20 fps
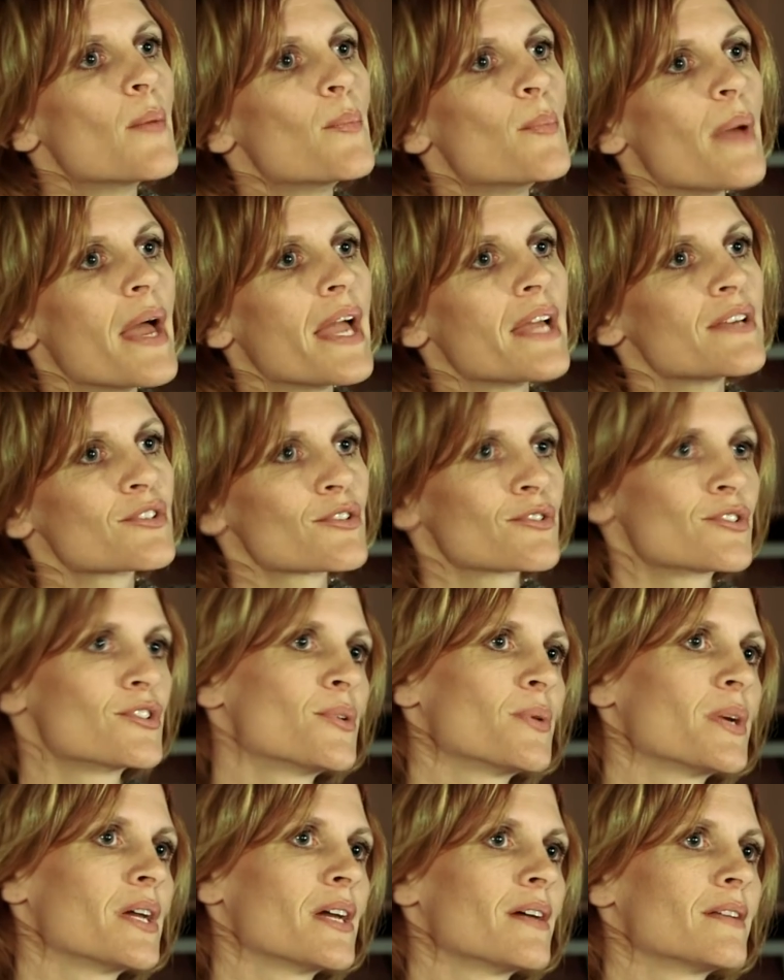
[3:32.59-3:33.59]
Banks are
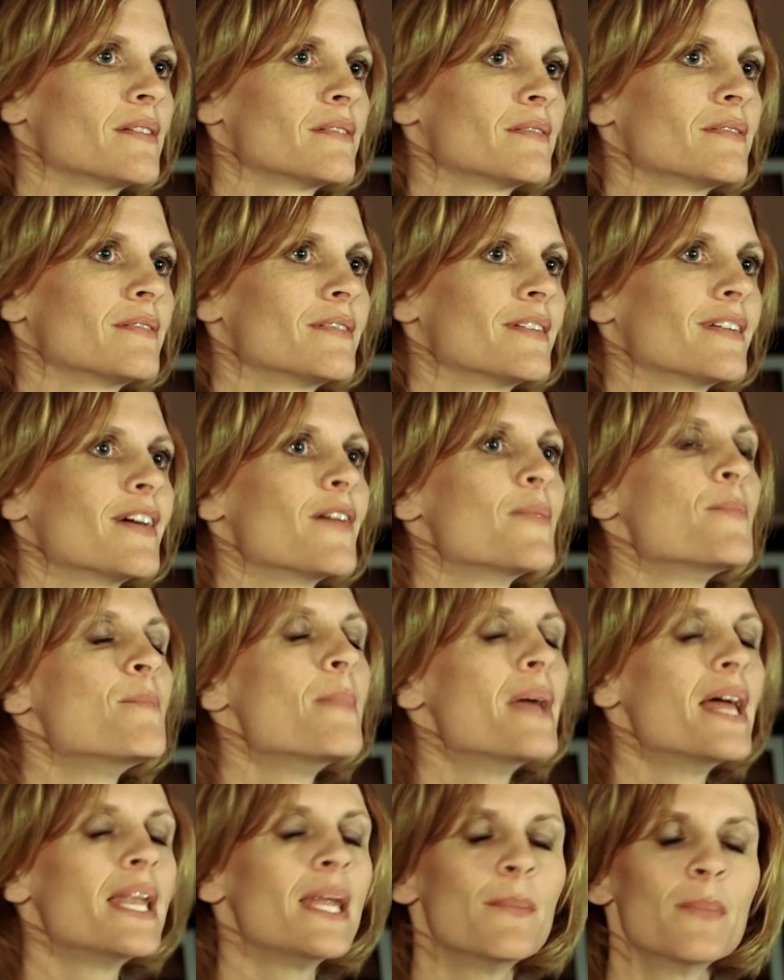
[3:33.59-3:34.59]
doing it.
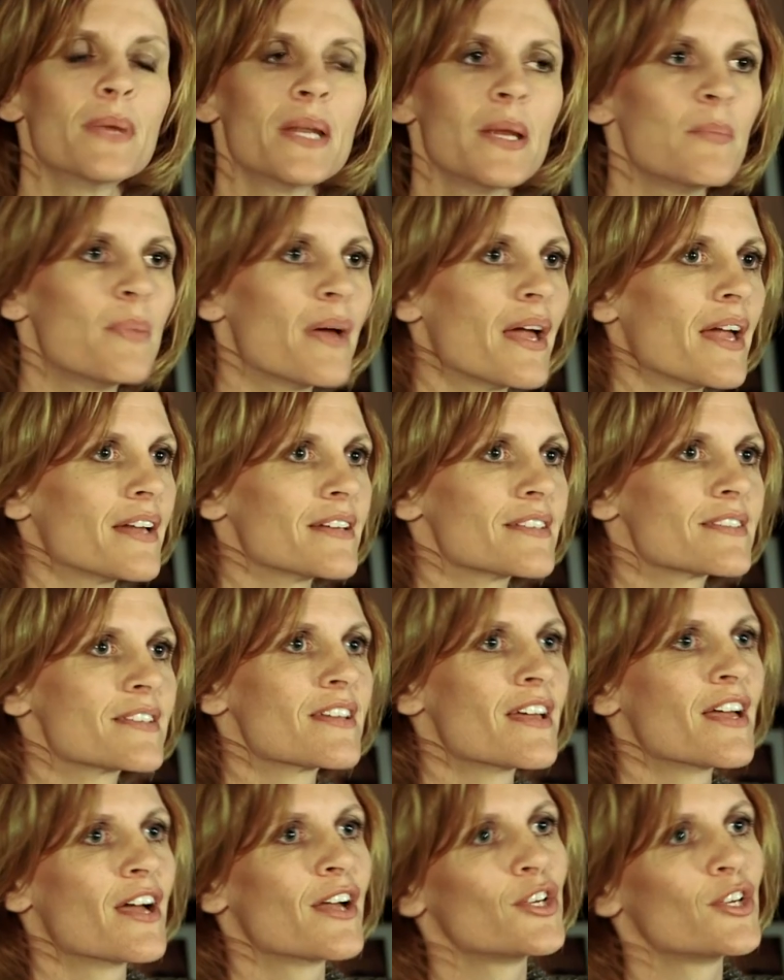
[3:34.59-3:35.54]
Many, many banks.